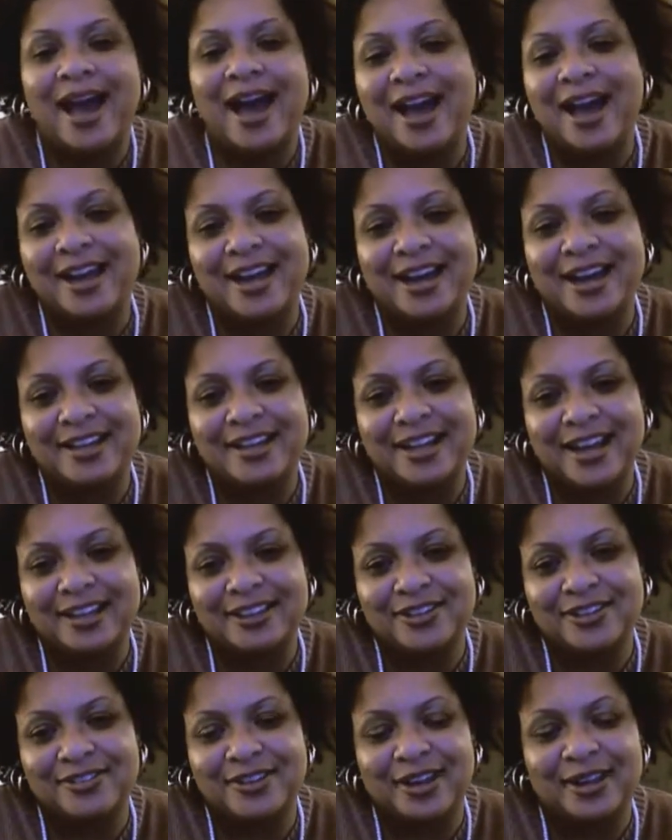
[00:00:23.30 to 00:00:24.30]
I kind of like
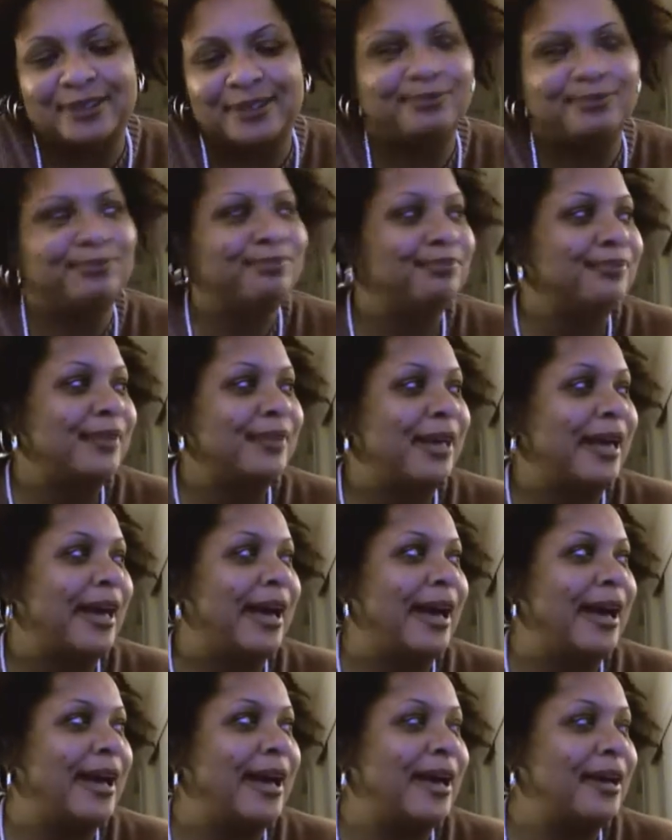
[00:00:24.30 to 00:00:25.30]
the rain.
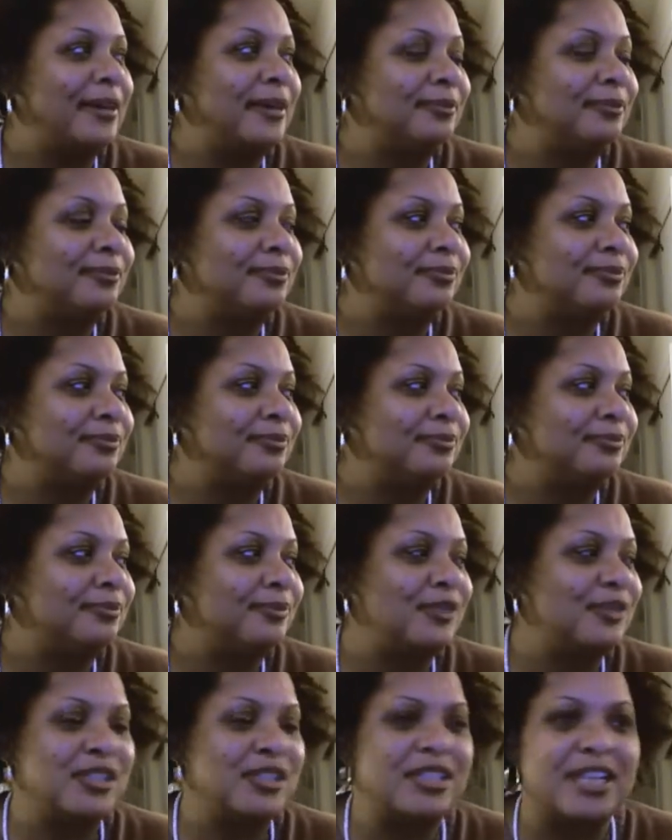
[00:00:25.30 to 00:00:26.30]
Um,
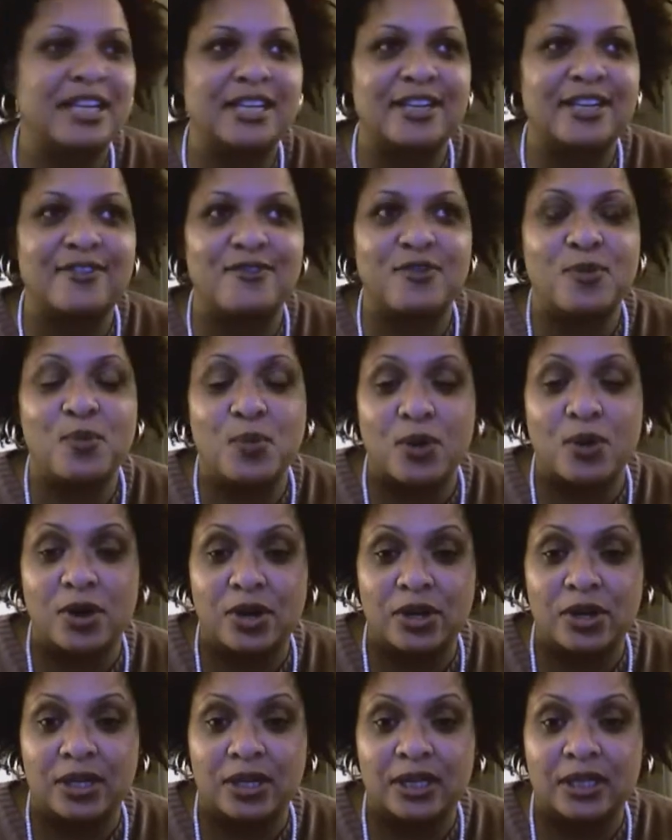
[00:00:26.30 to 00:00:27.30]
just getting in from
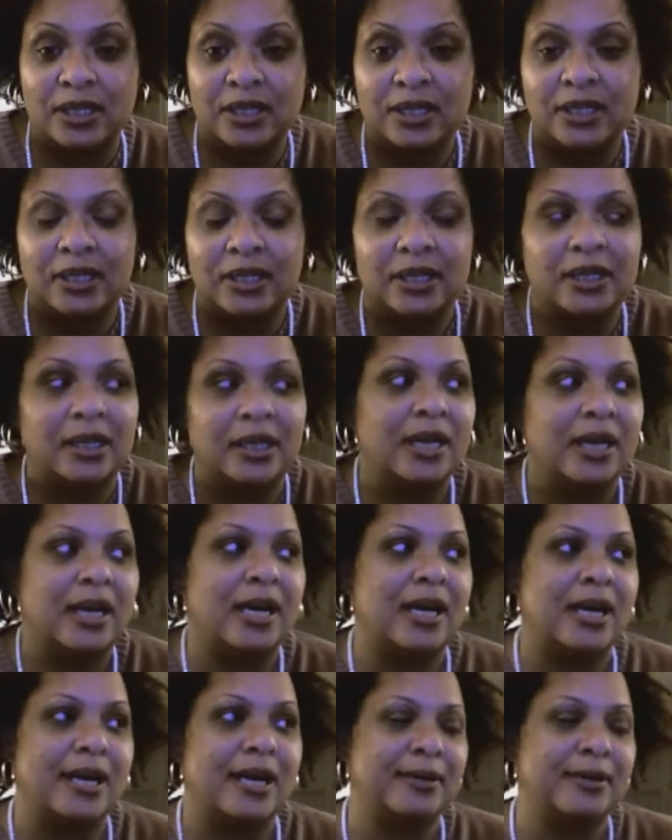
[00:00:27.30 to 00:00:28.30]
work.
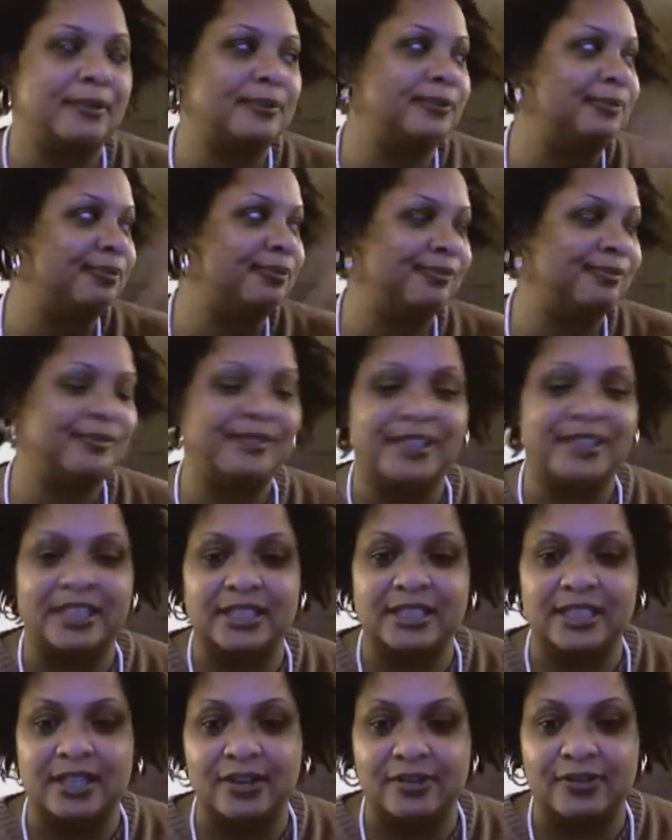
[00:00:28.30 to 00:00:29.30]
Um,
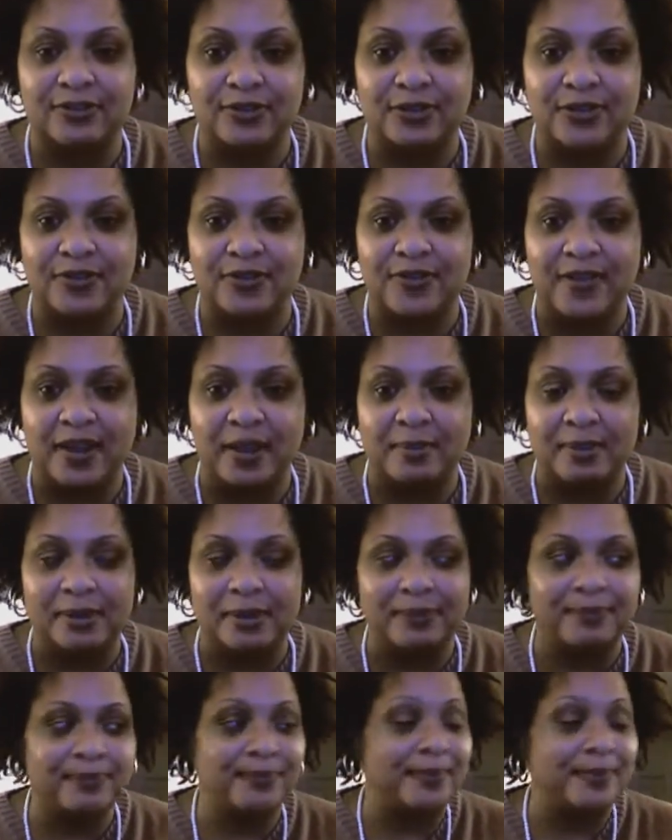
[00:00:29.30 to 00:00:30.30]
did dinner for the
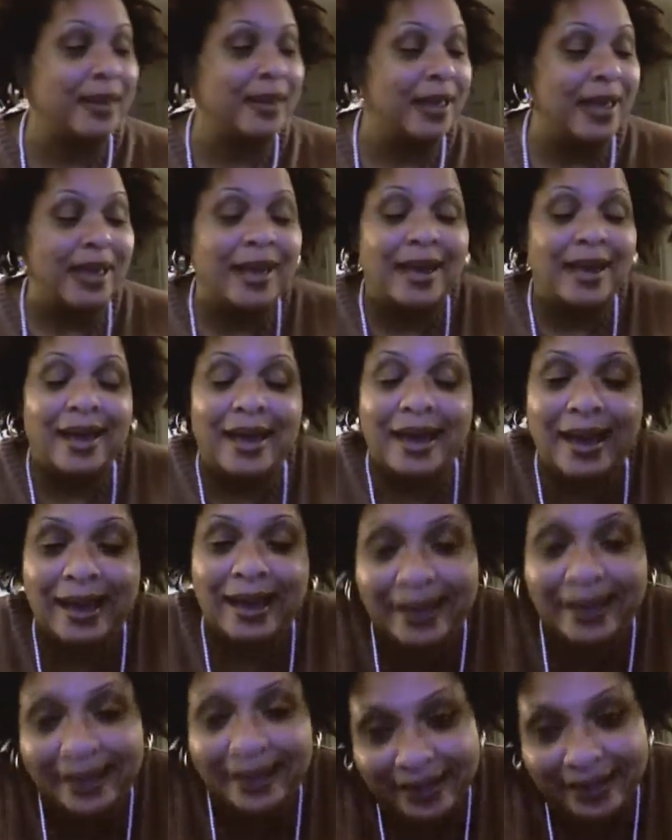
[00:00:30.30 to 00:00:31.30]
family. I
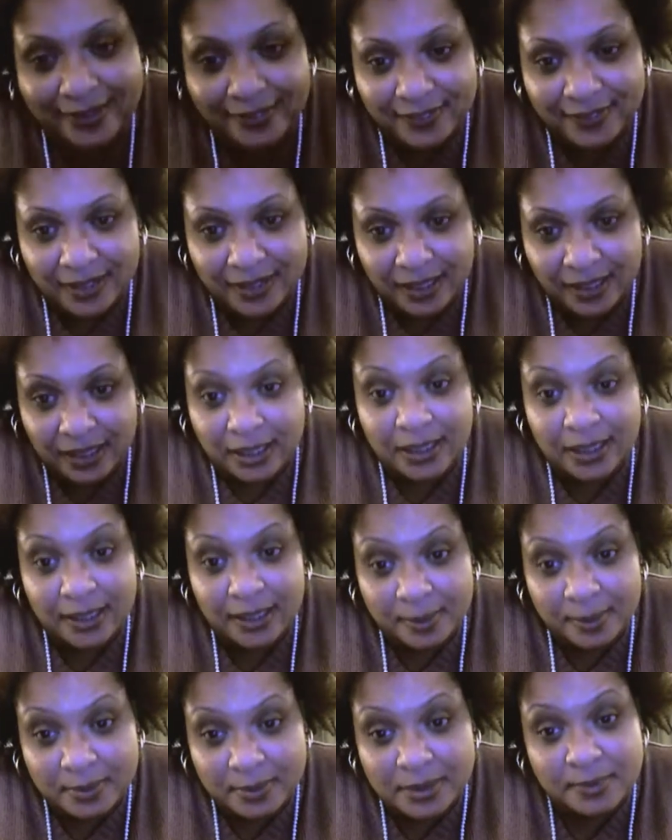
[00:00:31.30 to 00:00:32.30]
even
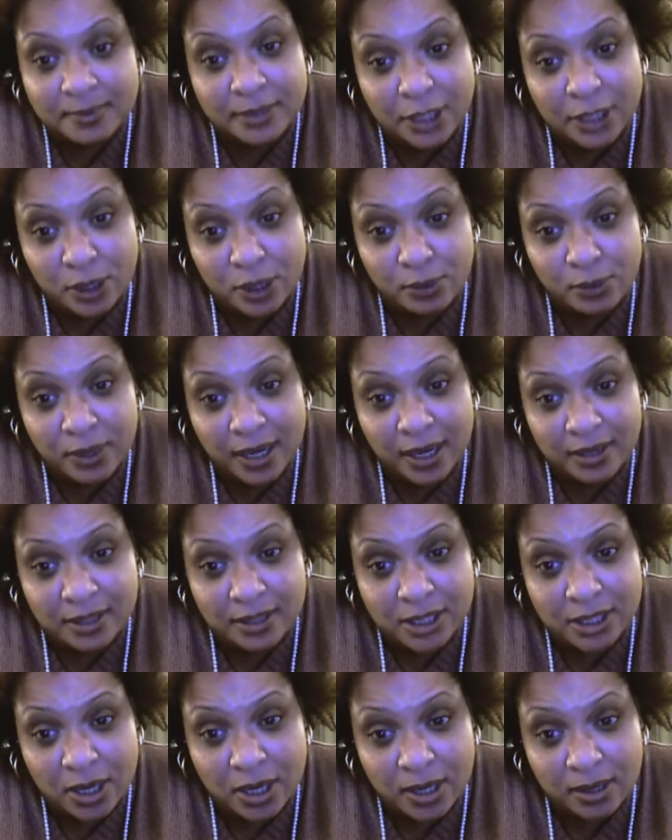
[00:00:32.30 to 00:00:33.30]
clipped some toenails,
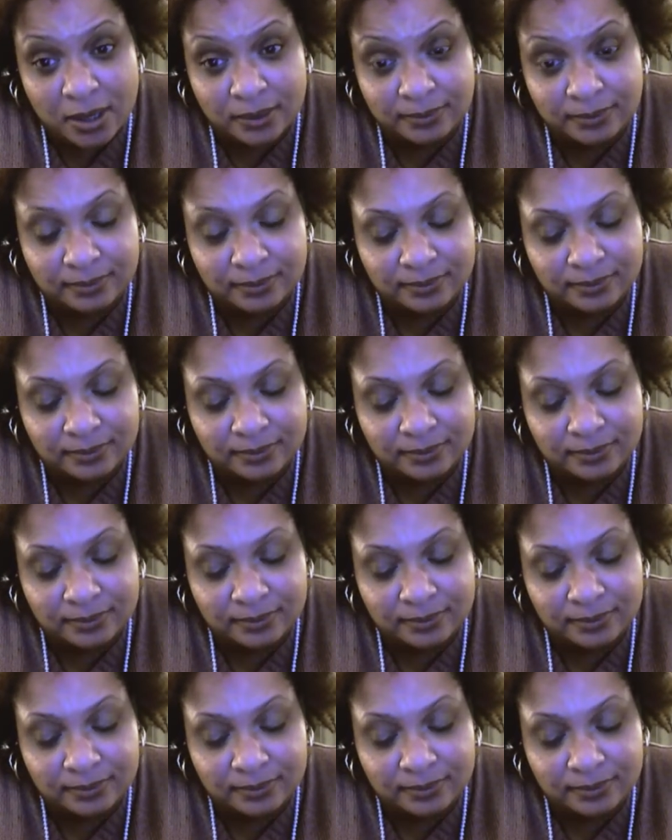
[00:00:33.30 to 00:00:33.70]
y'all.